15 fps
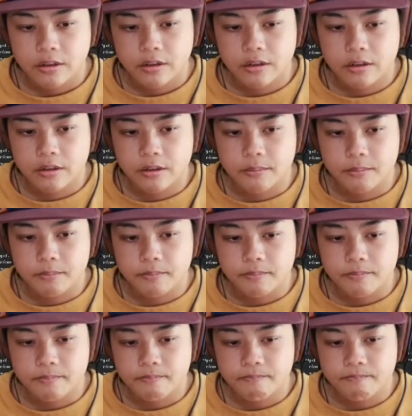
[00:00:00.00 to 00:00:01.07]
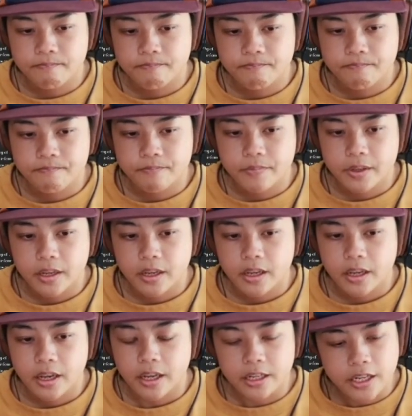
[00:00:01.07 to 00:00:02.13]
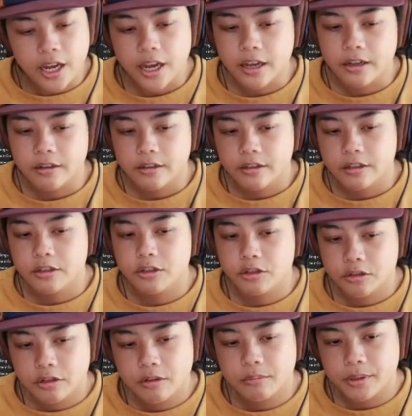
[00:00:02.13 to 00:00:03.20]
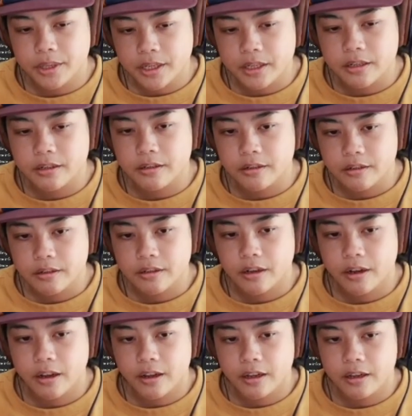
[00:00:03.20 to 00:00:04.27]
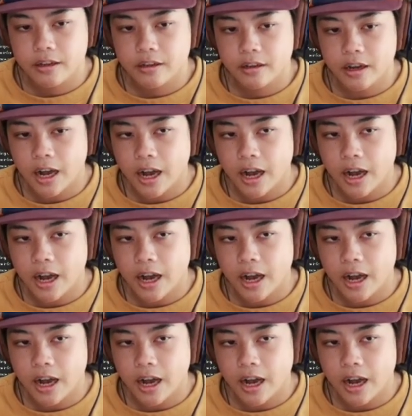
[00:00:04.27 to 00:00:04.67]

And yeah, it should have been a